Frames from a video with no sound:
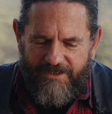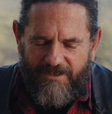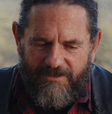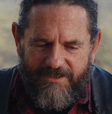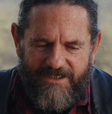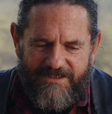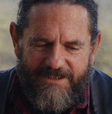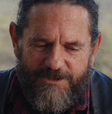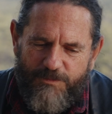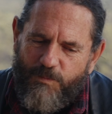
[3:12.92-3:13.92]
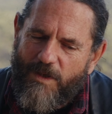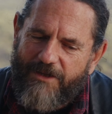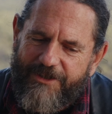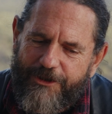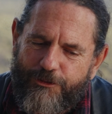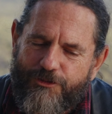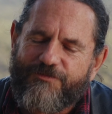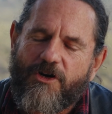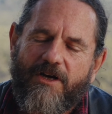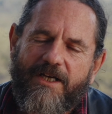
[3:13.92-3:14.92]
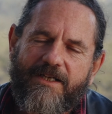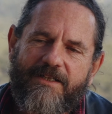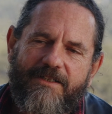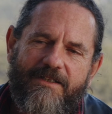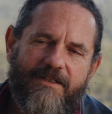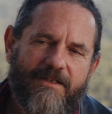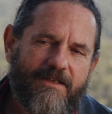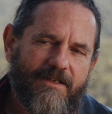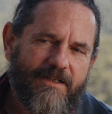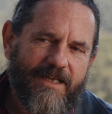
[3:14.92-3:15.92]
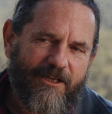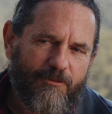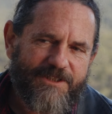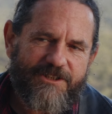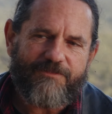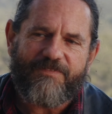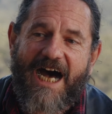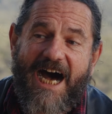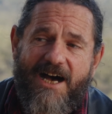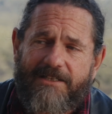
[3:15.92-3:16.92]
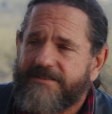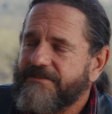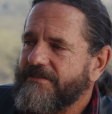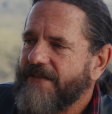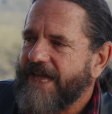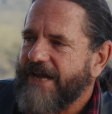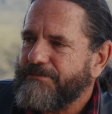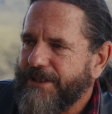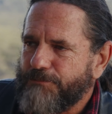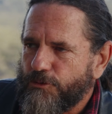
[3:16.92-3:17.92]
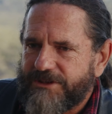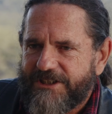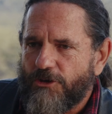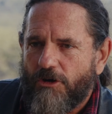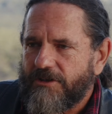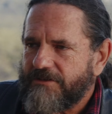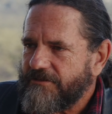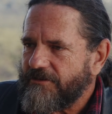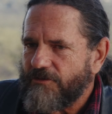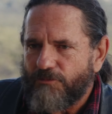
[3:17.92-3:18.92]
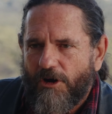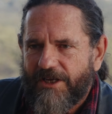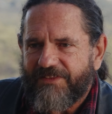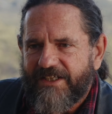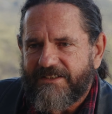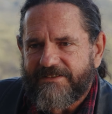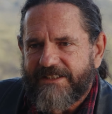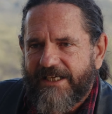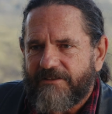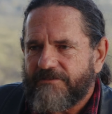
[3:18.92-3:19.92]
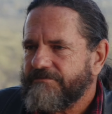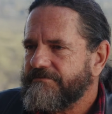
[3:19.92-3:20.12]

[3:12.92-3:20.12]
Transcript: I think that's one of the unifying elements of art. Our people did not write things down.